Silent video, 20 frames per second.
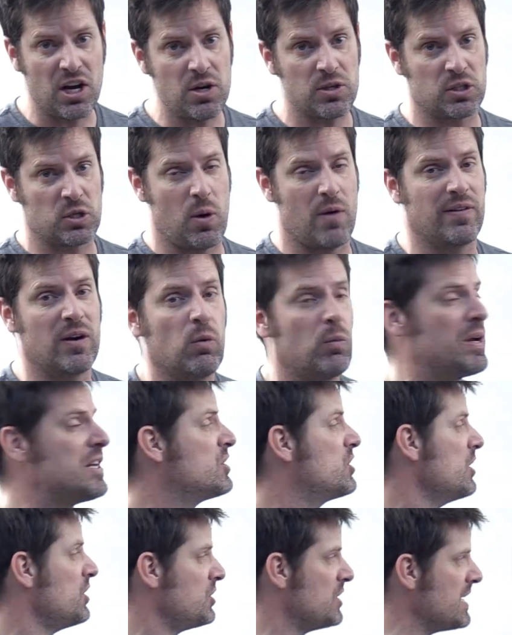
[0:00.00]
goes, however, we
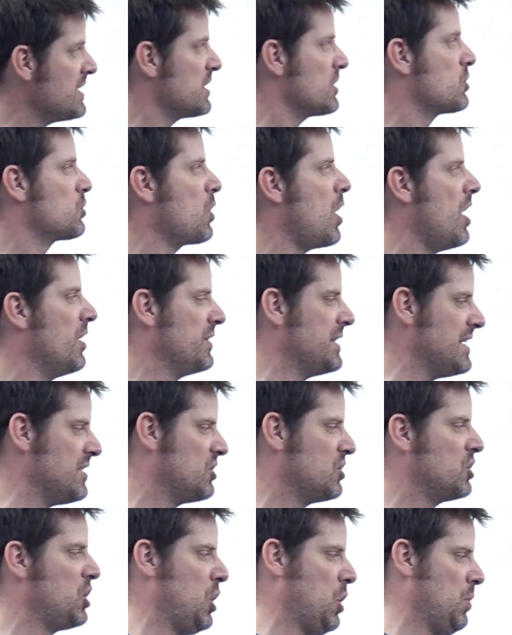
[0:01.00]
just need to draw
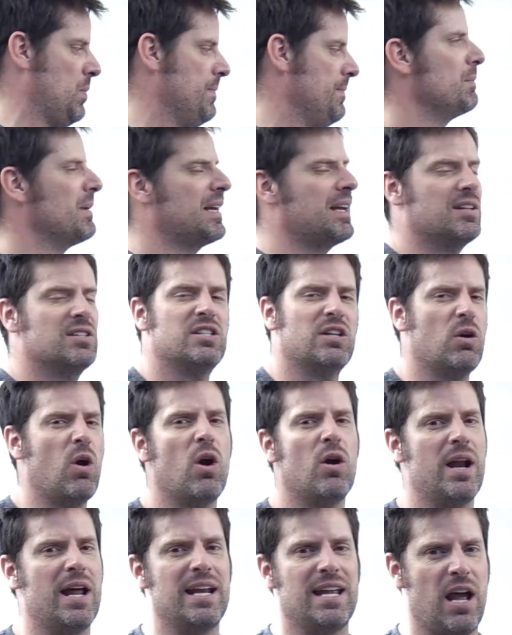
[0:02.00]
these two, because there
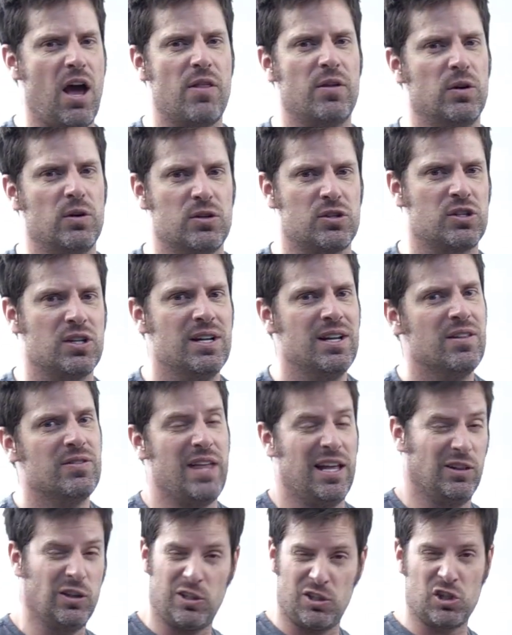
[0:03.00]
aren't any others
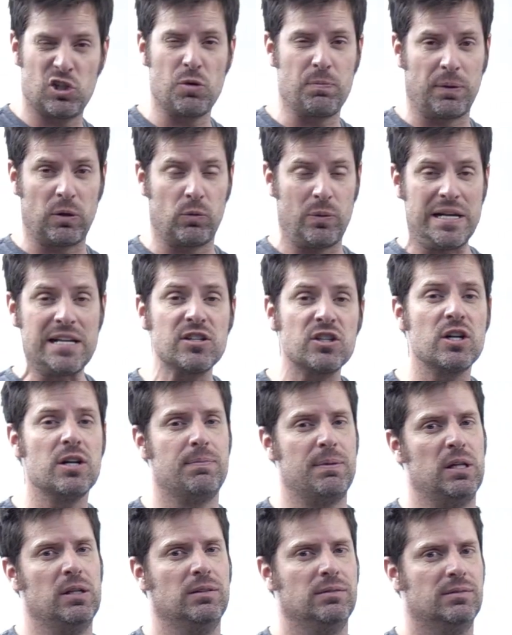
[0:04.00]
that look super
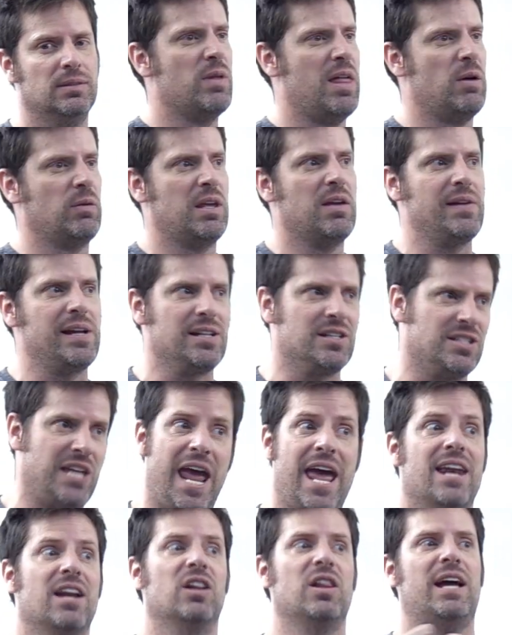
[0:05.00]
reasonable without giving
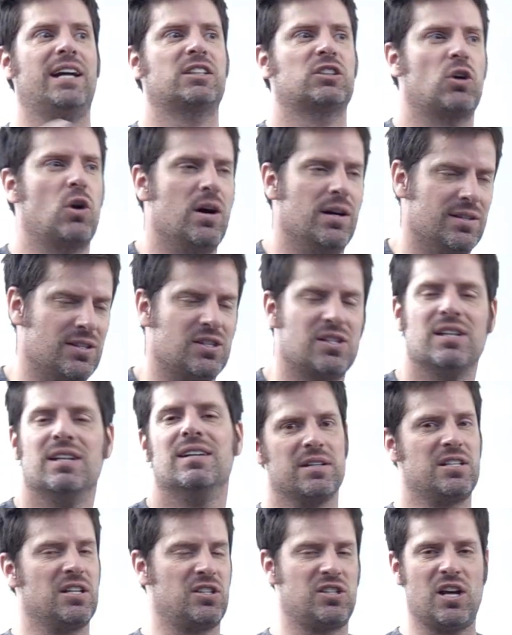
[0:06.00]
ten electrons
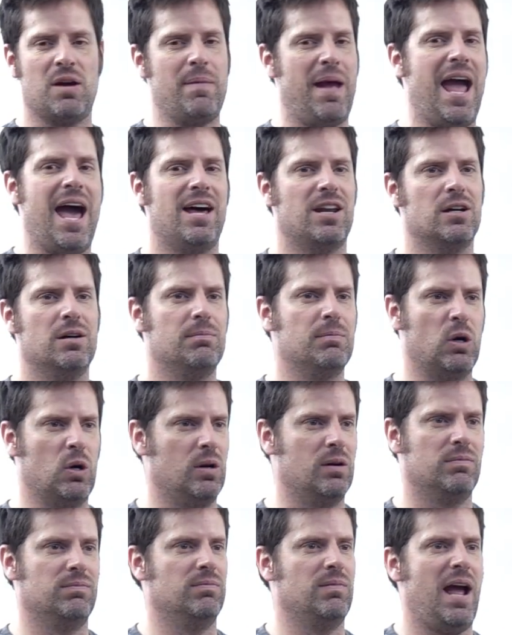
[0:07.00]
to some atom
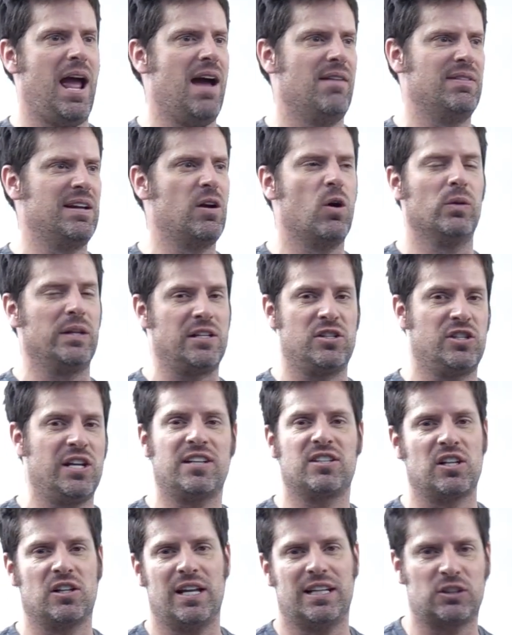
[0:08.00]
or having only
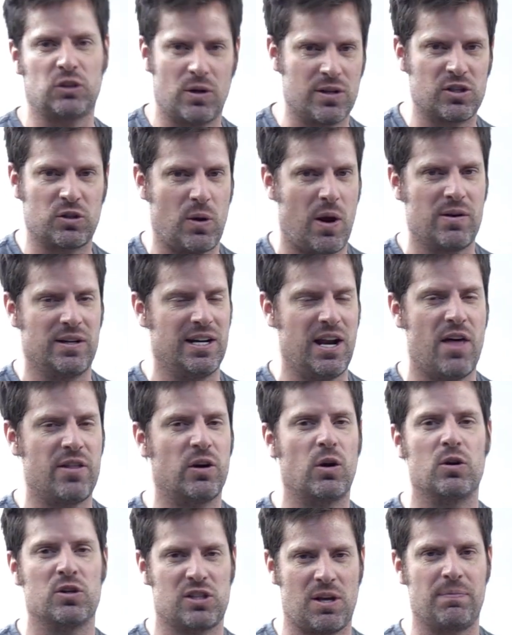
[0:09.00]
six electrons around
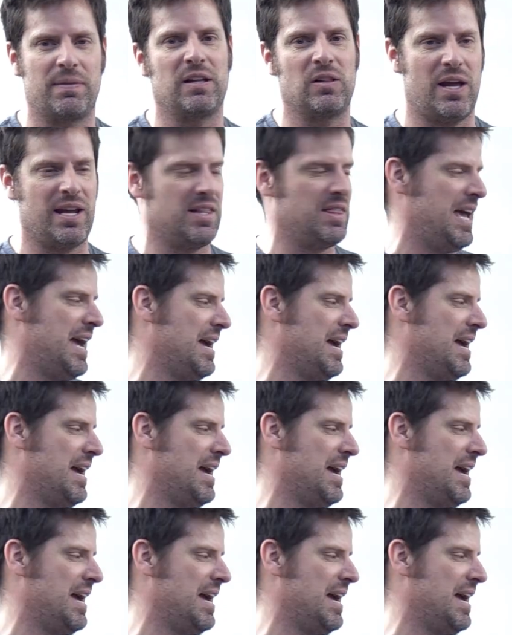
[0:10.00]
another or something like